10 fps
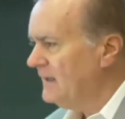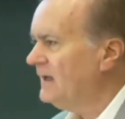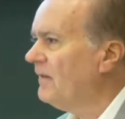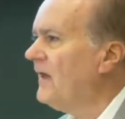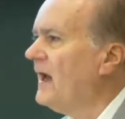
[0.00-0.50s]

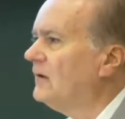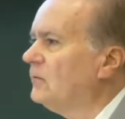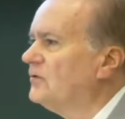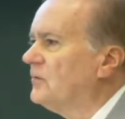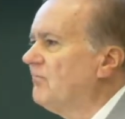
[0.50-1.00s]
Now that
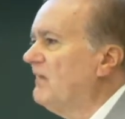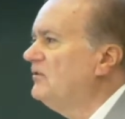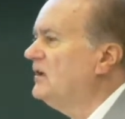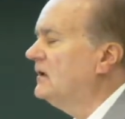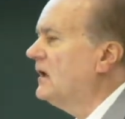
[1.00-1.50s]
was a
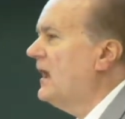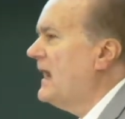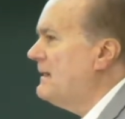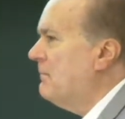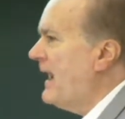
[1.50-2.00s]
prescient
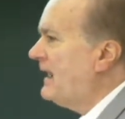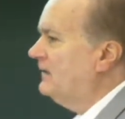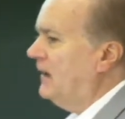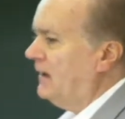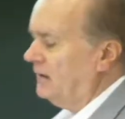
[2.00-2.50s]
claim
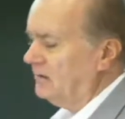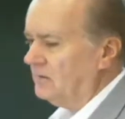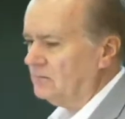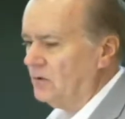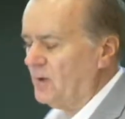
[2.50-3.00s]
back
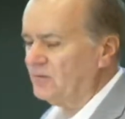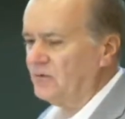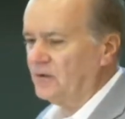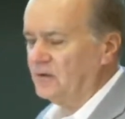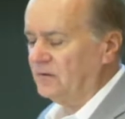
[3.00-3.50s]
then, almost
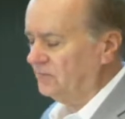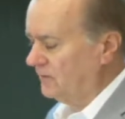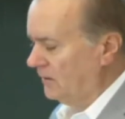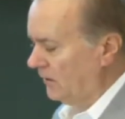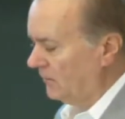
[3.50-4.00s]
30
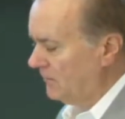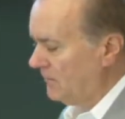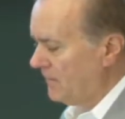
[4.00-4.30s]
years ago.